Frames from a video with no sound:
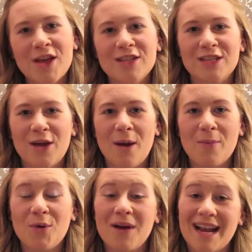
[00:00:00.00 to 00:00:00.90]
So
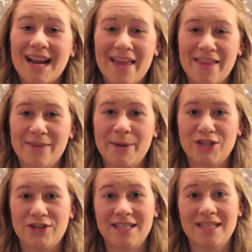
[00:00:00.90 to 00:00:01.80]
I'm quite glad that my
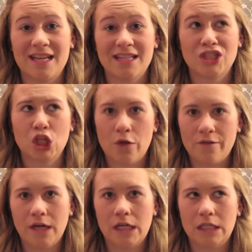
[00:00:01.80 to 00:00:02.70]
dress so
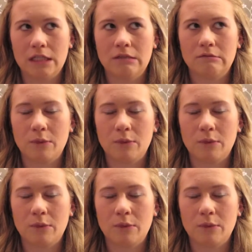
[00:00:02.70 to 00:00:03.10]
far,